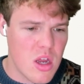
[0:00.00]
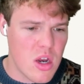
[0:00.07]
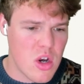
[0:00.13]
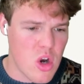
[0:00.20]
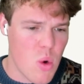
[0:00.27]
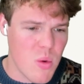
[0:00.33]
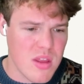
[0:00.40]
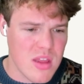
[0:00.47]

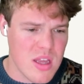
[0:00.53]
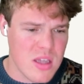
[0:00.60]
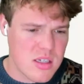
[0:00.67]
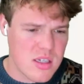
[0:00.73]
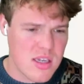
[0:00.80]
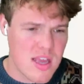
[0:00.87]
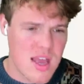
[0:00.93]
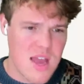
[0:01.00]
Knowing
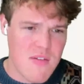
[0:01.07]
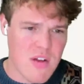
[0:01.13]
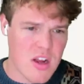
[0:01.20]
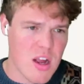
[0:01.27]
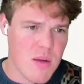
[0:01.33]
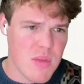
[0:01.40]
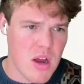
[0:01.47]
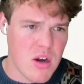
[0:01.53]
this, if I
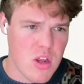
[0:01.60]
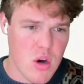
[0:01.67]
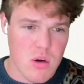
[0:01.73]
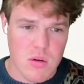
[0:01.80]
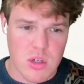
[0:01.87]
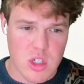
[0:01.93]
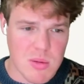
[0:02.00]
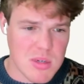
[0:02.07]
come down
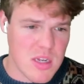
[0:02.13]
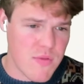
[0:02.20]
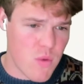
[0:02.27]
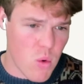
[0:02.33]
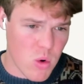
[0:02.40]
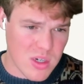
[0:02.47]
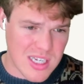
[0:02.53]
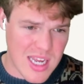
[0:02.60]
here,
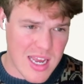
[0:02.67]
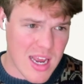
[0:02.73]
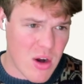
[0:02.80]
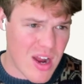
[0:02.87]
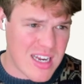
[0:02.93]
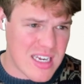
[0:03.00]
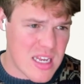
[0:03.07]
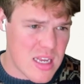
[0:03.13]
GBT4, tag out
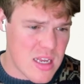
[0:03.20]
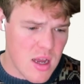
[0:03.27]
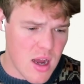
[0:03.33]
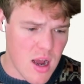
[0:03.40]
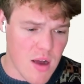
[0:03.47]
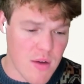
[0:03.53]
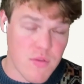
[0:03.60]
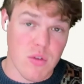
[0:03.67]
ID
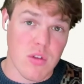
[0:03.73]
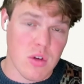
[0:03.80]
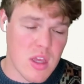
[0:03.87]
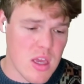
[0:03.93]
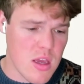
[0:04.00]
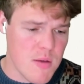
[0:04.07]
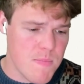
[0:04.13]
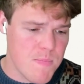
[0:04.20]
uh, for the
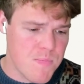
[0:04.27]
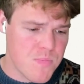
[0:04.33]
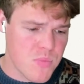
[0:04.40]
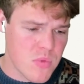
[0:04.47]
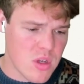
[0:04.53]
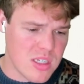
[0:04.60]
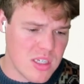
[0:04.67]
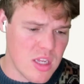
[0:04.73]
key,
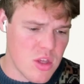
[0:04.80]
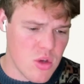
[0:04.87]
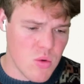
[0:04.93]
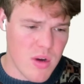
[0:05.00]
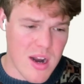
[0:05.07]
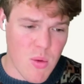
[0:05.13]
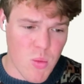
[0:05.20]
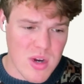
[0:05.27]
continue,
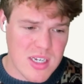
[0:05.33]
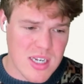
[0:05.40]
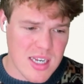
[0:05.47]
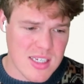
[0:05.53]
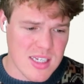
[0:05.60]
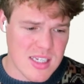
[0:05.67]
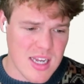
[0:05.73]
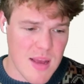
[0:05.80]
Now retest
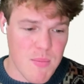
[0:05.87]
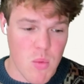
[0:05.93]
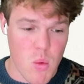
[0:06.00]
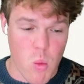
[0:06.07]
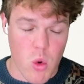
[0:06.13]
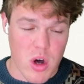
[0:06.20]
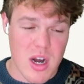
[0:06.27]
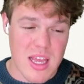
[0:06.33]
this step,
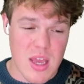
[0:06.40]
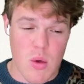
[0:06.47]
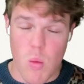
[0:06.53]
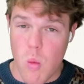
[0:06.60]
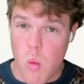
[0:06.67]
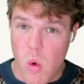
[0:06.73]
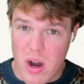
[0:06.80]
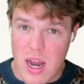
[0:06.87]
we're gonna get
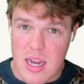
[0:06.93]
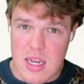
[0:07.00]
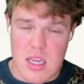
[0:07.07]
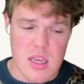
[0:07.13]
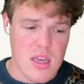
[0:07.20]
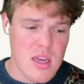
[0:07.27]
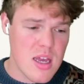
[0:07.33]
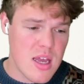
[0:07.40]
one
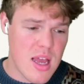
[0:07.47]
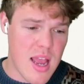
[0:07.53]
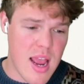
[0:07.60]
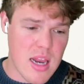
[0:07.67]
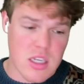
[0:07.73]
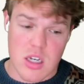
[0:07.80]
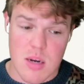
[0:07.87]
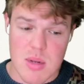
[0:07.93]
ID and
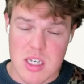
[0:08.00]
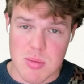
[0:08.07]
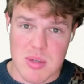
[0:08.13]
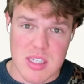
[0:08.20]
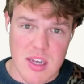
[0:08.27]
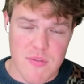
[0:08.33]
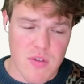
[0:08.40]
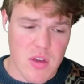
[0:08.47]
it's gonna be
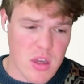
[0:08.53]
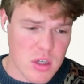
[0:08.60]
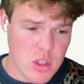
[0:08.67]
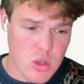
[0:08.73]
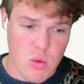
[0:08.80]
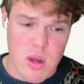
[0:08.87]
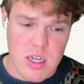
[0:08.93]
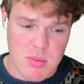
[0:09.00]
specific
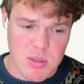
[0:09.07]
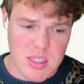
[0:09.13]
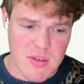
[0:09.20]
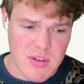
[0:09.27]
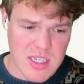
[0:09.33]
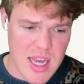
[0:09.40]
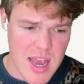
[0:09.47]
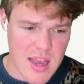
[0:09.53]
to a
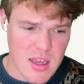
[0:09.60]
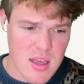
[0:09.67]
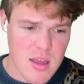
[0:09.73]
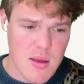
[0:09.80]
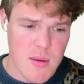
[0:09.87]
specific tag.